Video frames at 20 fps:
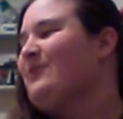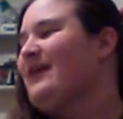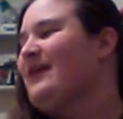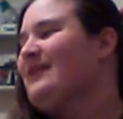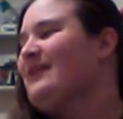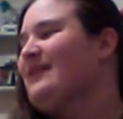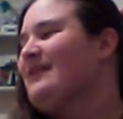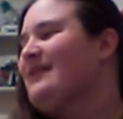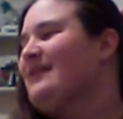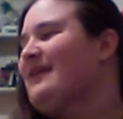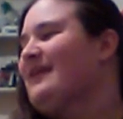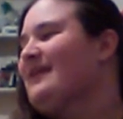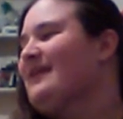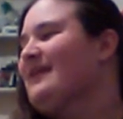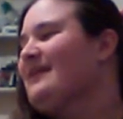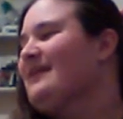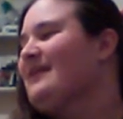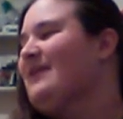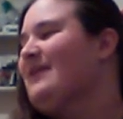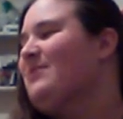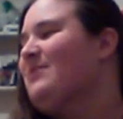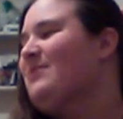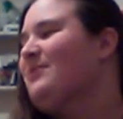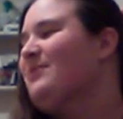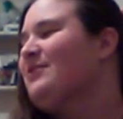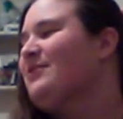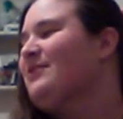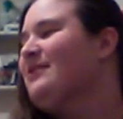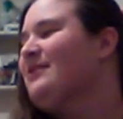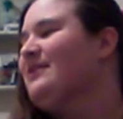think they came up
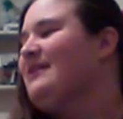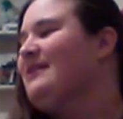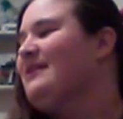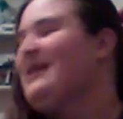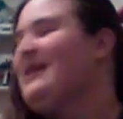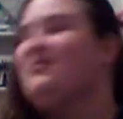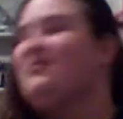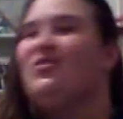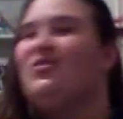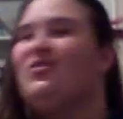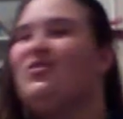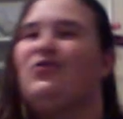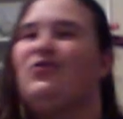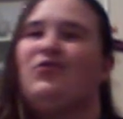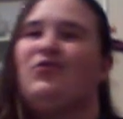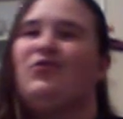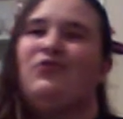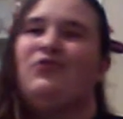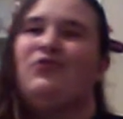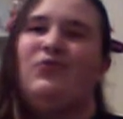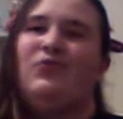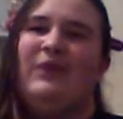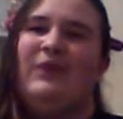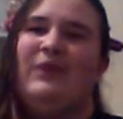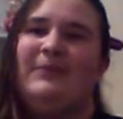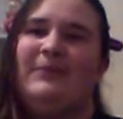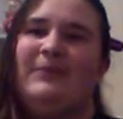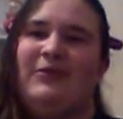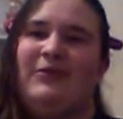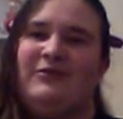with the name QQ
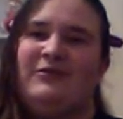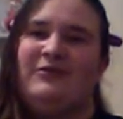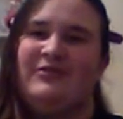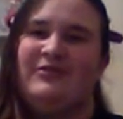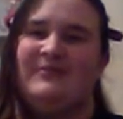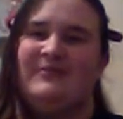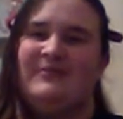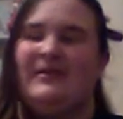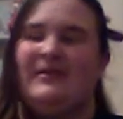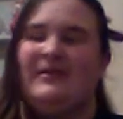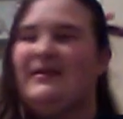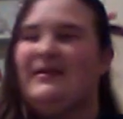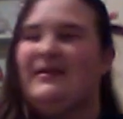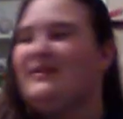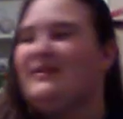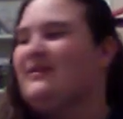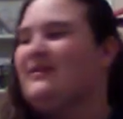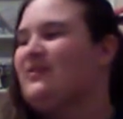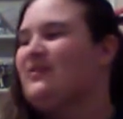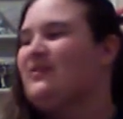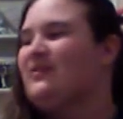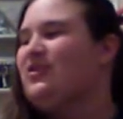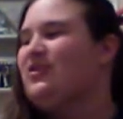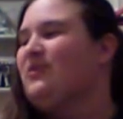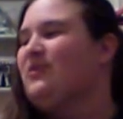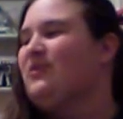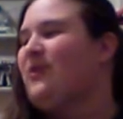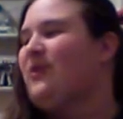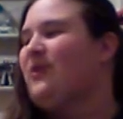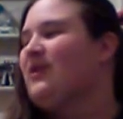Sweepers, the
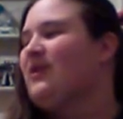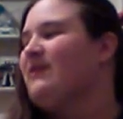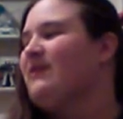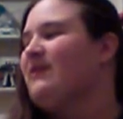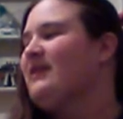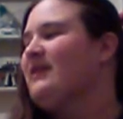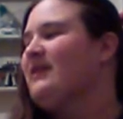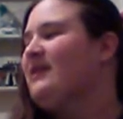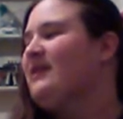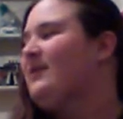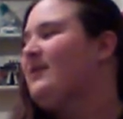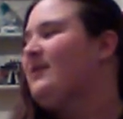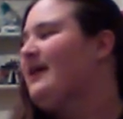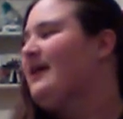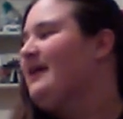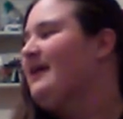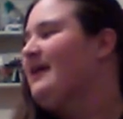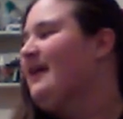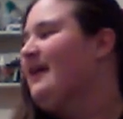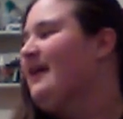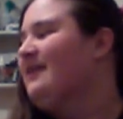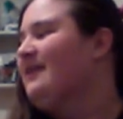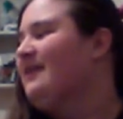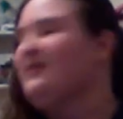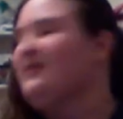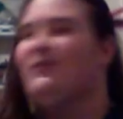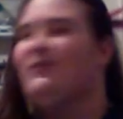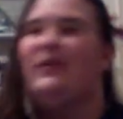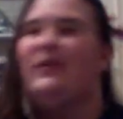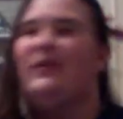Q part of it anyway, and then
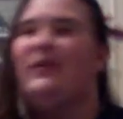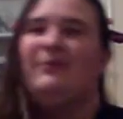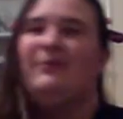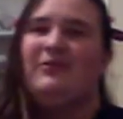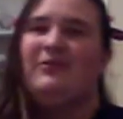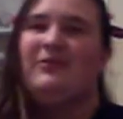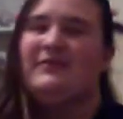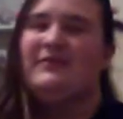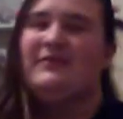the Sweepers